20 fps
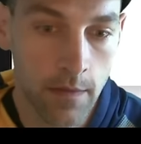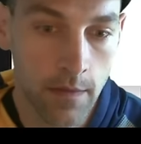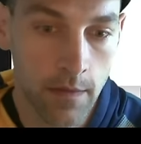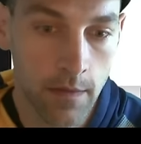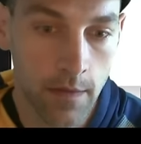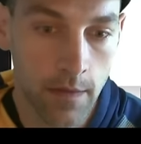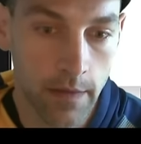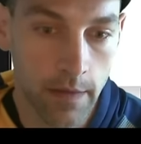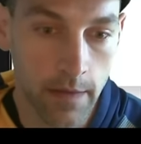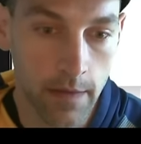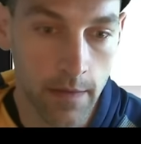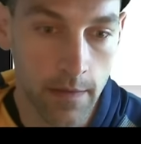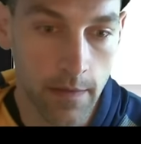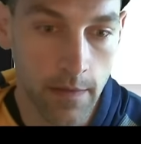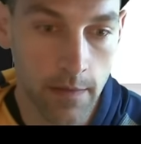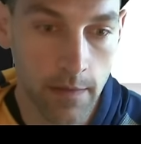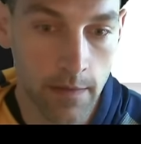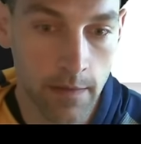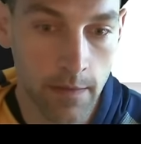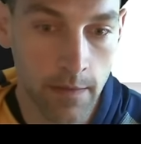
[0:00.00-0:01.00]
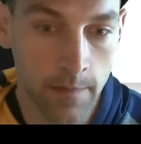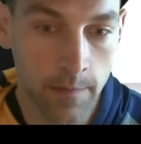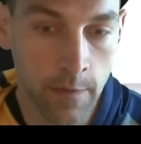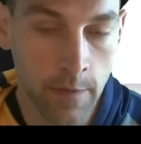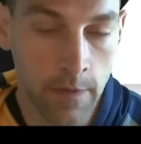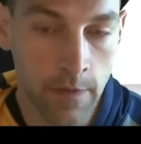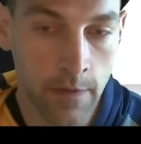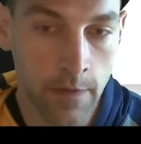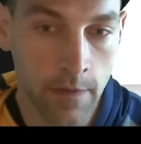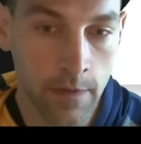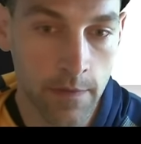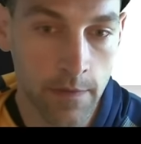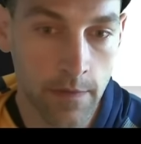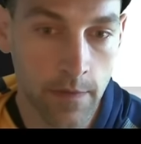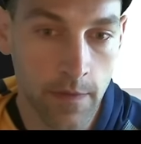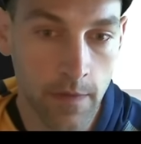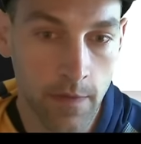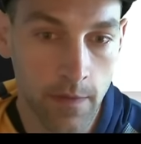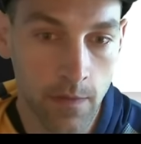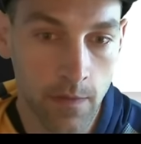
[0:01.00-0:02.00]
All right, um, let's
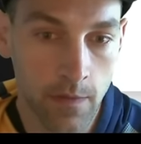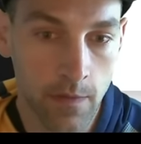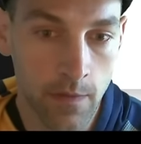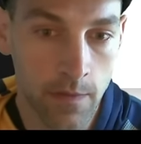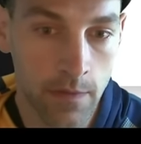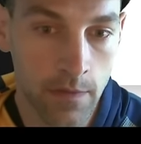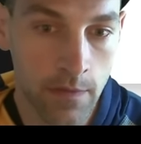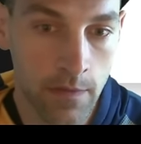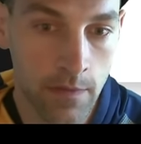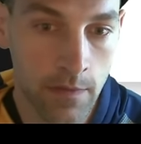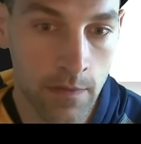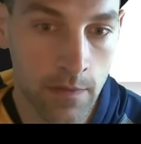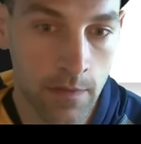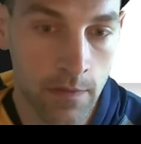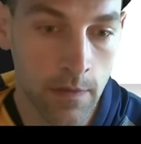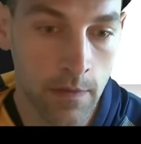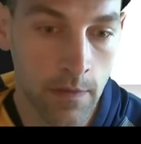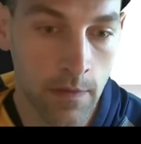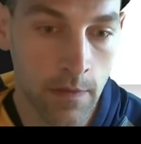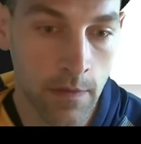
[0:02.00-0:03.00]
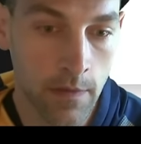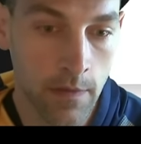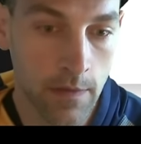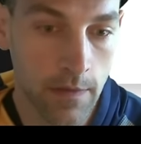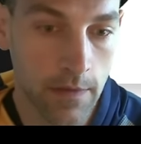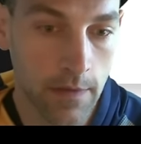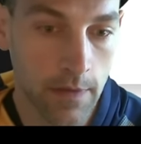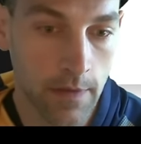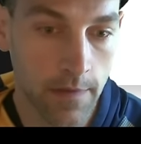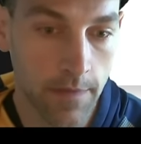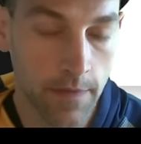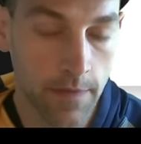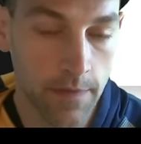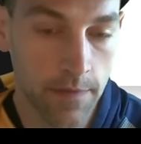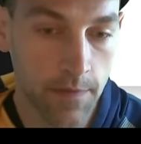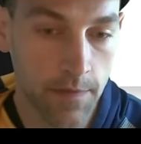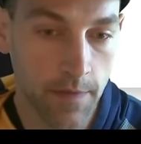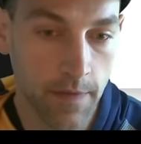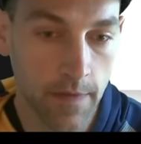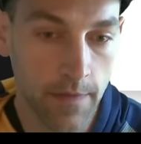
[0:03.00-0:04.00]
go Godfrey's
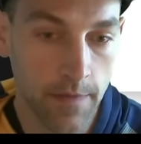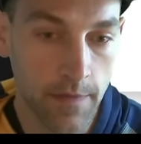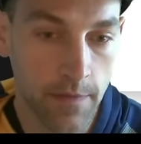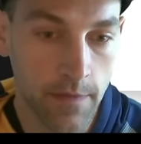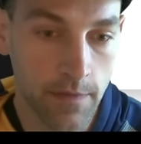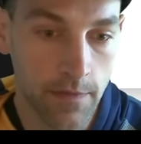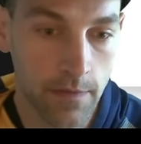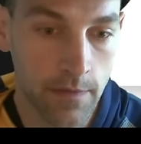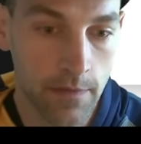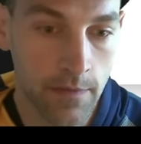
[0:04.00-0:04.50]
Faithful.